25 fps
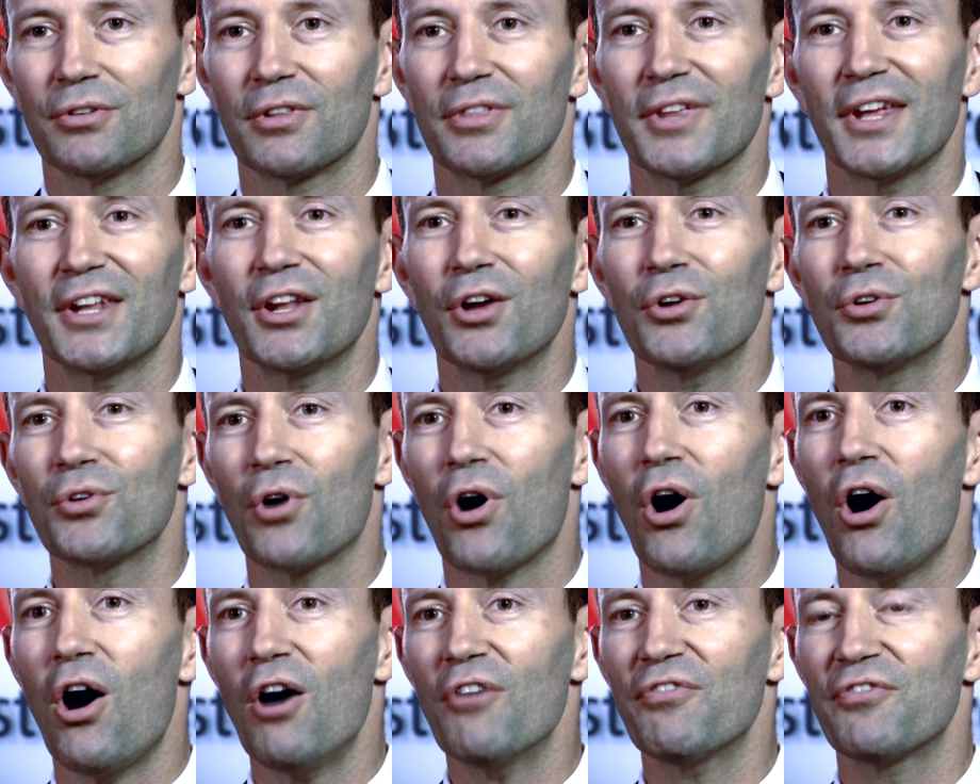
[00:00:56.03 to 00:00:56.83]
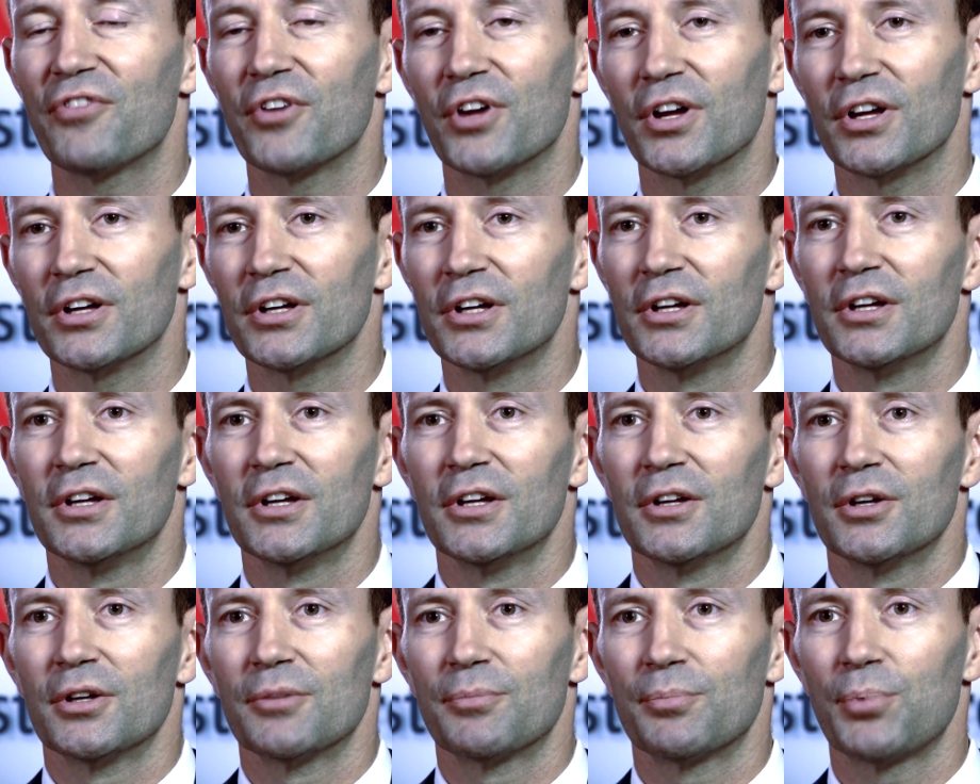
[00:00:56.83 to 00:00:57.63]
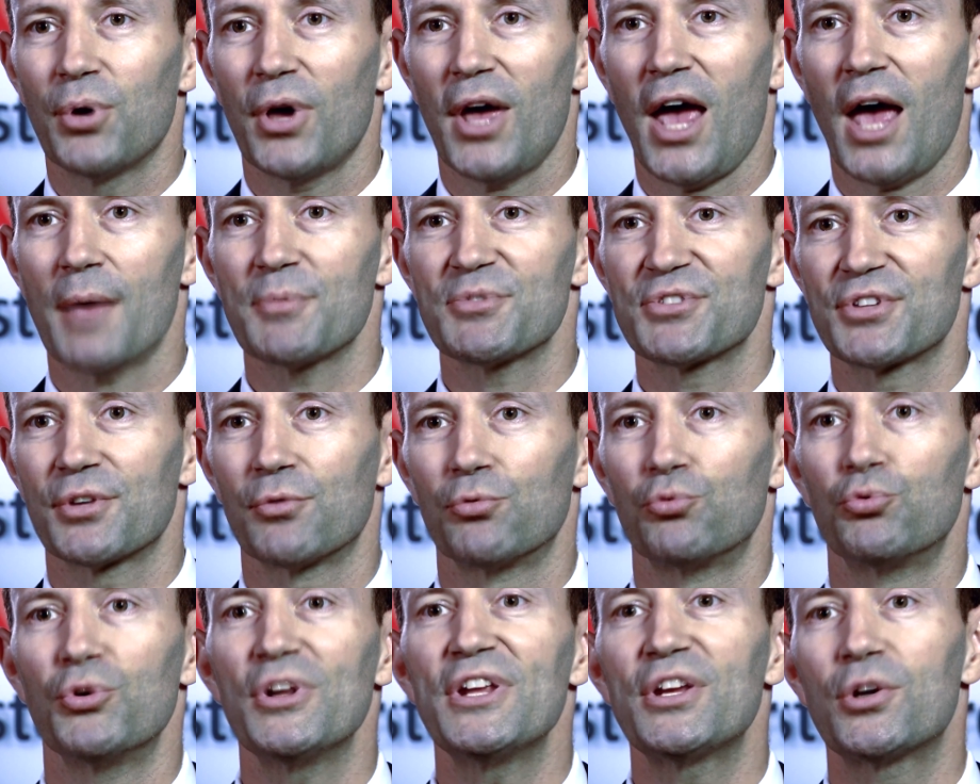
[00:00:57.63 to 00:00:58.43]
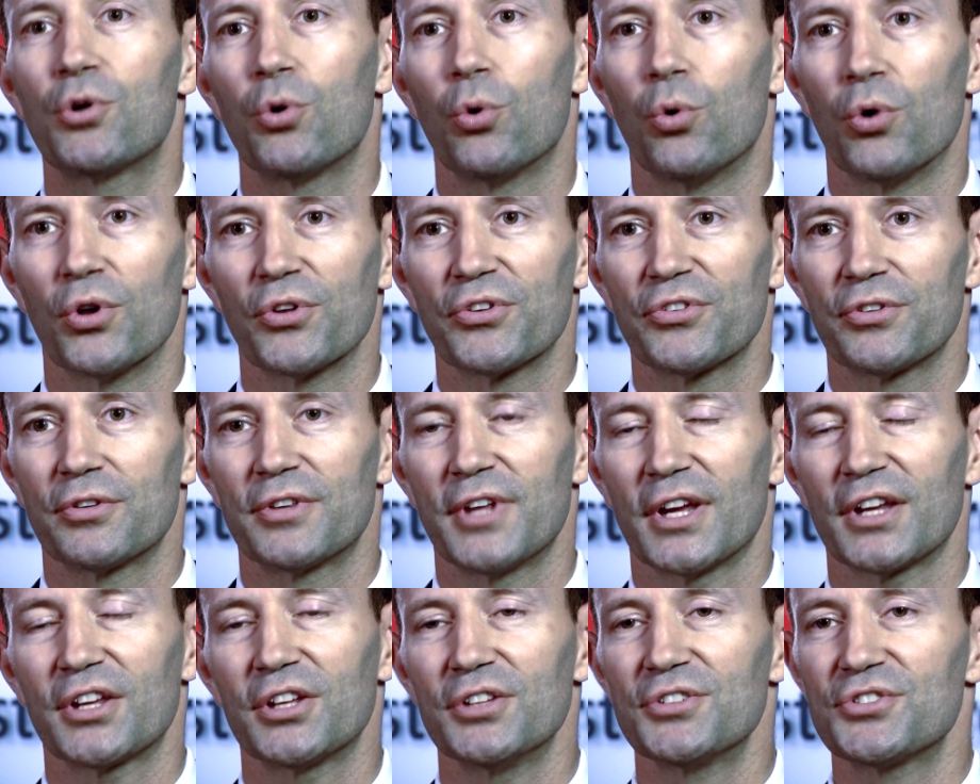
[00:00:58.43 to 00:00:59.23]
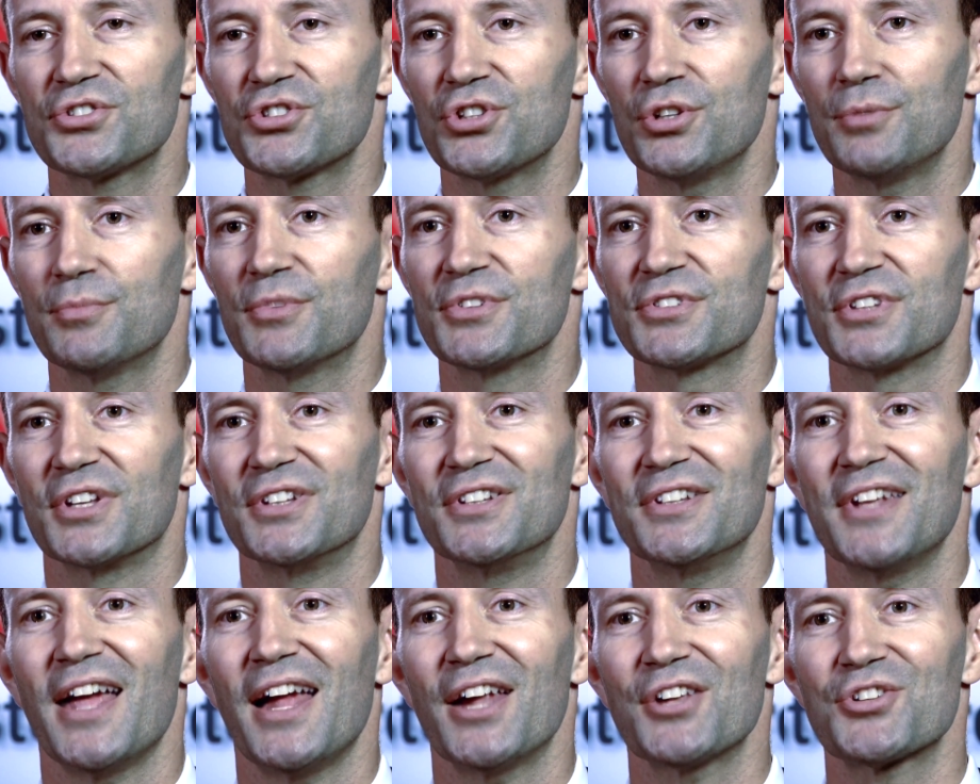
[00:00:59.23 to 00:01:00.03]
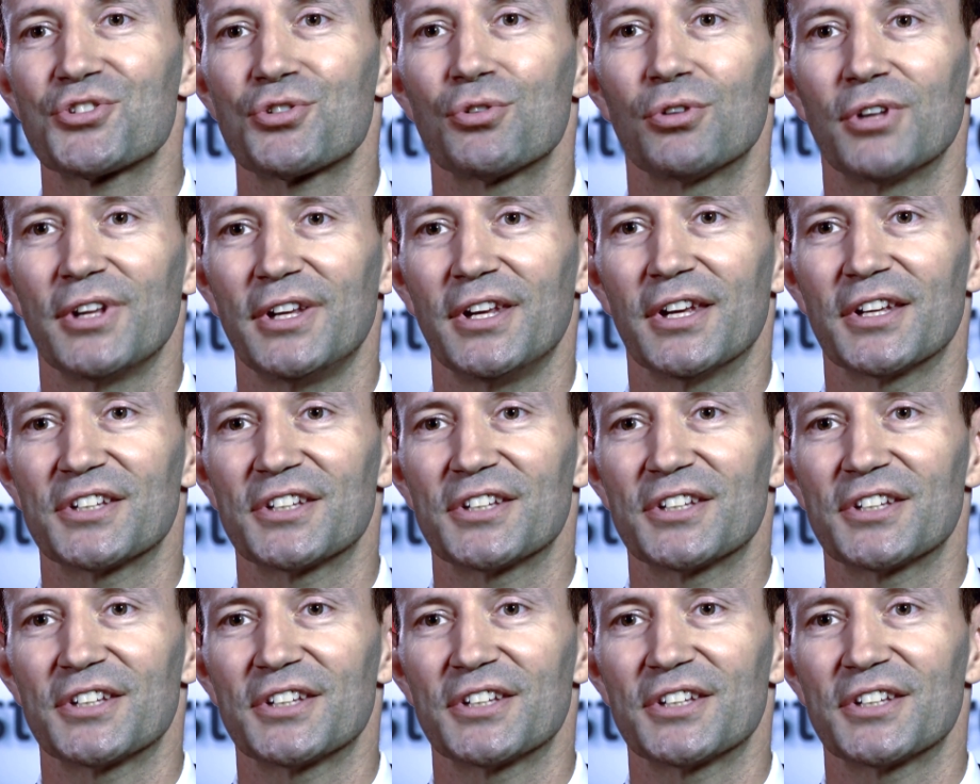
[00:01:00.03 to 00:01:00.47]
They don't offer perhaps the recourse that consumers are naturally